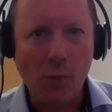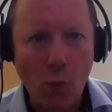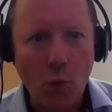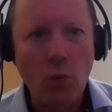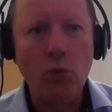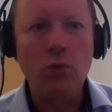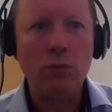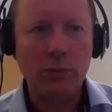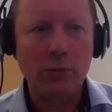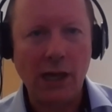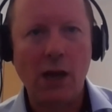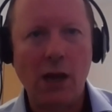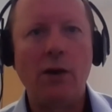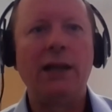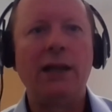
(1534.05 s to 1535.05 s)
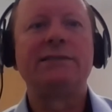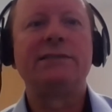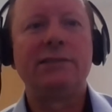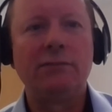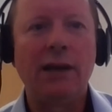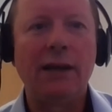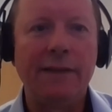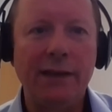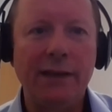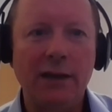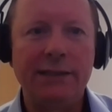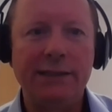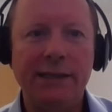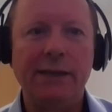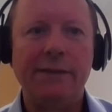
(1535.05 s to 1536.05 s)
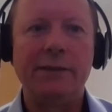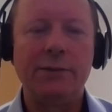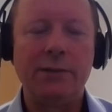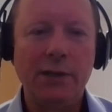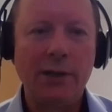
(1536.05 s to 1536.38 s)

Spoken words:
all coalesced around the idea that